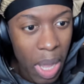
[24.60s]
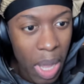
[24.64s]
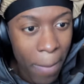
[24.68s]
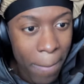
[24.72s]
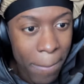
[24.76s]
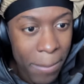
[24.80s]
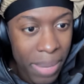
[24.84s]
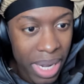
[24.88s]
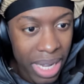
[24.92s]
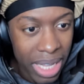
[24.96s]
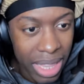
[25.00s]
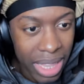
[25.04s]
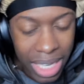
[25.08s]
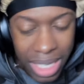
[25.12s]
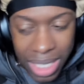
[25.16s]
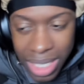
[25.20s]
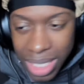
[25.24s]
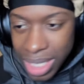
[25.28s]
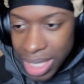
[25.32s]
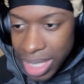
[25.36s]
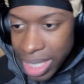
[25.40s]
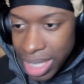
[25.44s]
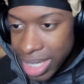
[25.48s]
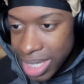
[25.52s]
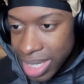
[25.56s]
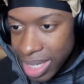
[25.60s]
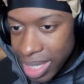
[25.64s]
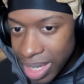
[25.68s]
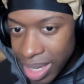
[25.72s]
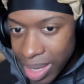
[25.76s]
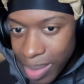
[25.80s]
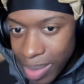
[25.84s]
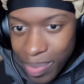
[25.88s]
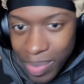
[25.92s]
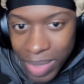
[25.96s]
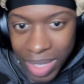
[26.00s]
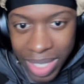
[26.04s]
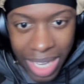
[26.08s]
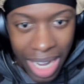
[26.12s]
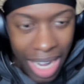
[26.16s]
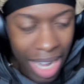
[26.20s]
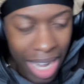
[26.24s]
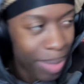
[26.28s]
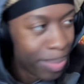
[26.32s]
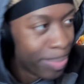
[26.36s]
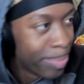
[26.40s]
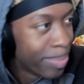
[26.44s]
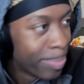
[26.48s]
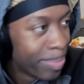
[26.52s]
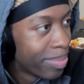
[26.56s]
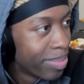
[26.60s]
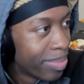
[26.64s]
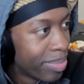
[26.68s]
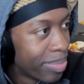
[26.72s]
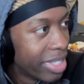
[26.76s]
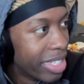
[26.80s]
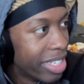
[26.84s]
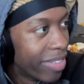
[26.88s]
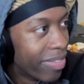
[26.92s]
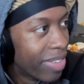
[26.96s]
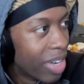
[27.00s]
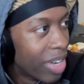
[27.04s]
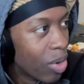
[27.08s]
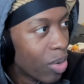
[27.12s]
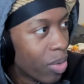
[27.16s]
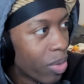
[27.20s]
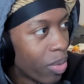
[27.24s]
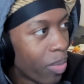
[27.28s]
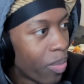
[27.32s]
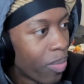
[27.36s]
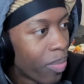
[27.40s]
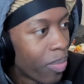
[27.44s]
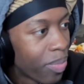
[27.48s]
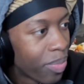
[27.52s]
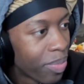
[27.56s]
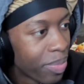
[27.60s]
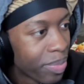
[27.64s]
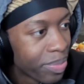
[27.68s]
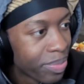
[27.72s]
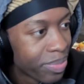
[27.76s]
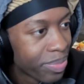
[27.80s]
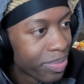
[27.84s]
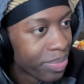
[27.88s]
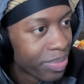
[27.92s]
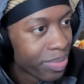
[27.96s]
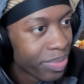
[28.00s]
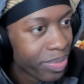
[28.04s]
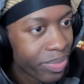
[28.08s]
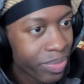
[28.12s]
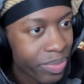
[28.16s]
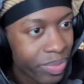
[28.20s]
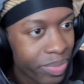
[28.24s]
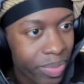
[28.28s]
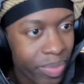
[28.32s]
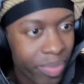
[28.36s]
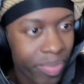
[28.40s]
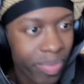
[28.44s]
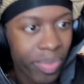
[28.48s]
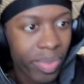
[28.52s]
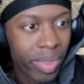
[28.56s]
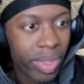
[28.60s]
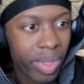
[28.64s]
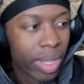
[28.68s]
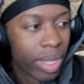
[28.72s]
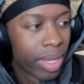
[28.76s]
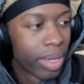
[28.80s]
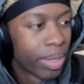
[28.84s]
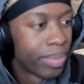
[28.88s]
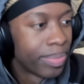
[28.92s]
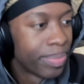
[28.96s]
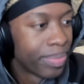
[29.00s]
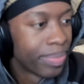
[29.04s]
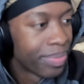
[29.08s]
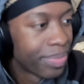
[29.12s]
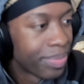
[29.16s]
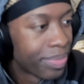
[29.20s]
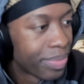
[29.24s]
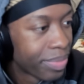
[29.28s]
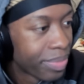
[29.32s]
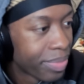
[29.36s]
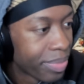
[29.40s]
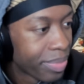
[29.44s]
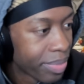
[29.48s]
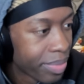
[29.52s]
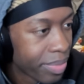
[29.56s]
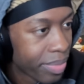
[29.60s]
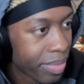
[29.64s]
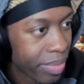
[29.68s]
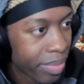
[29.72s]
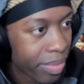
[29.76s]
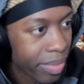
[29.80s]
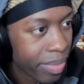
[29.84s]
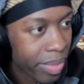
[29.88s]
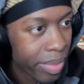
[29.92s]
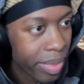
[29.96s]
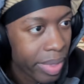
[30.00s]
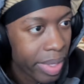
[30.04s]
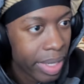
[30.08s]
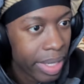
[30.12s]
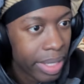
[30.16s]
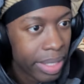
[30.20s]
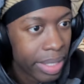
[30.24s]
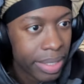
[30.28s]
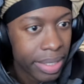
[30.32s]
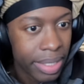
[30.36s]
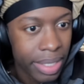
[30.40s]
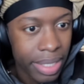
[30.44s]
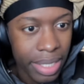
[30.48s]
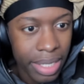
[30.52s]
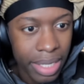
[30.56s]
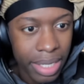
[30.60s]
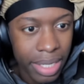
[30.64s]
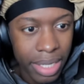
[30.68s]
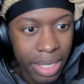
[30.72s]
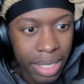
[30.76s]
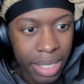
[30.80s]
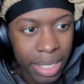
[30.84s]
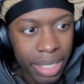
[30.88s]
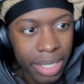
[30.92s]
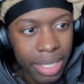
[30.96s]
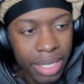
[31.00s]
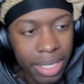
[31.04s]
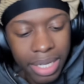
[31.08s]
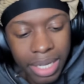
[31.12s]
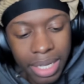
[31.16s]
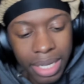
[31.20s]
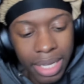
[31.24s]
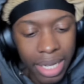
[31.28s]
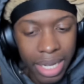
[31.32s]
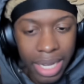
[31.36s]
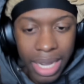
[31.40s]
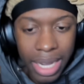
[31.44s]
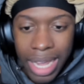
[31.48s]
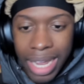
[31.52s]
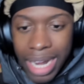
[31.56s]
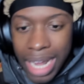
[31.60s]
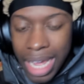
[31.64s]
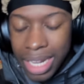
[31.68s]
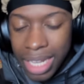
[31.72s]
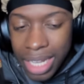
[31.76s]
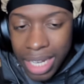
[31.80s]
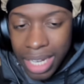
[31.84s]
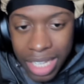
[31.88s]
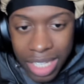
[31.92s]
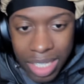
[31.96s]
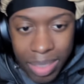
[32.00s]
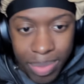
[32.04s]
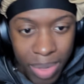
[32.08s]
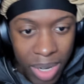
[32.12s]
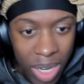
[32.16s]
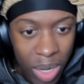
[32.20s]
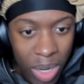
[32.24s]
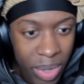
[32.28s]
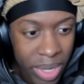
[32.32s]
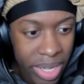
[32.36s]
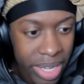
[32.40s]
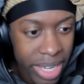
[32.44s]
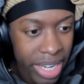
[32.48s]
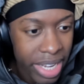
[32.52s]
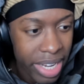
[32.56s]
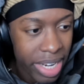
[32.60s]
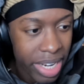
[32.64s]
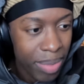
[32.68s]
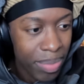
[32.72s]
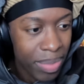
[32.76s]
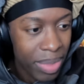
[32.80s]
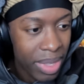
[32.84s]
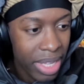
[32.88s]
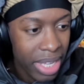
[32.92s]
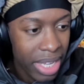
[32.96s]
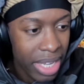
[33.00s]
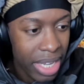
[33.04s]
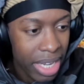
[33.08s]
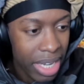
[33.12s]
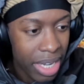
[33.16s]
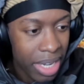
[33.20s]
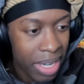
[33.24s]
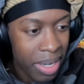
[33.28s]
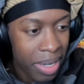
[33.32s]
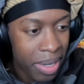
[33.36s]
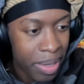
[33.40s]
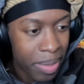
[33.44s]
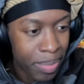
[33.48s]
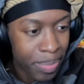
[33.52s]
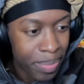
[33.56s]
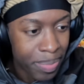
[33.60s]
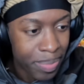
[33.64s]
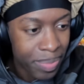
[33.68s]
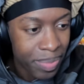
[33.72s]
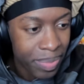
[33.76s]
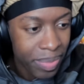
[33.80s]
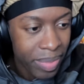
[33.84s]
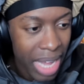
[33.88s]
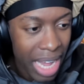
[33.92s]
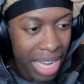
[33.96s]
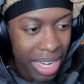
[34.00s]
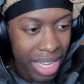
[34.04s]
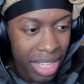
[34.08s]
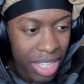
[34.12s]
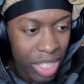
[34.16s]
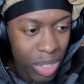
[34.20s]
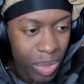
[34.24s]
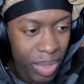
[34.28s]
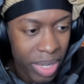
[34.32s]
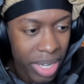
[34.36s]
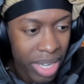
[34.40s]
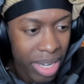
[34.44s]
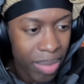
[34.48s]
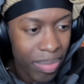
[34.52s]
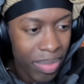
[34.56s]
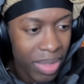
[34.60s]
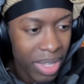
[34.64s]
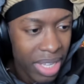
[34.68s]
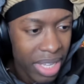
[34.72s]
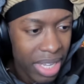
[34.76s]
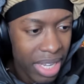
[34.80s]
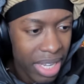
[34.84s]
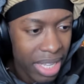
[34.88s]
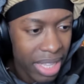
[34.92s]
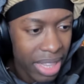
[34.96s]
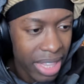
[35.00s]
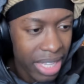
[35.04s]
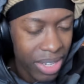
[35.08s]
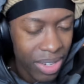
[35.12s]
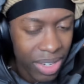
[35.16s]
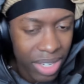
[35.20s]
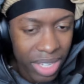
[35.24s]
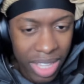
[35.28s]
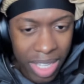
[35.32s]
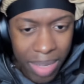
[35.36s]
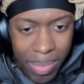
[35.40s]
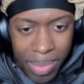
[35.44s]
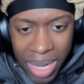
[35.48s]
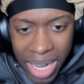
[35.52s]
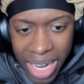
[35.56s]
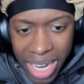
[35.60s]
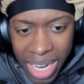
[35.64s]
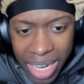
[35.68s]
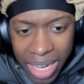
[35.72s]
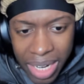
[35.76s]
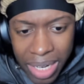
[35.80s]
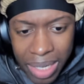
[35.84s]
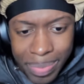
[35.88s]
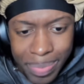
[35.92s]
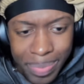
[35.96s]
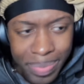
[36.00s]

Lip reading: But let's just listen. Dom, DEVOTE. Take it back to when we can start again. And after this, bro, we'll hit up the, after this, we'll hit up the Lyrical Lemonade.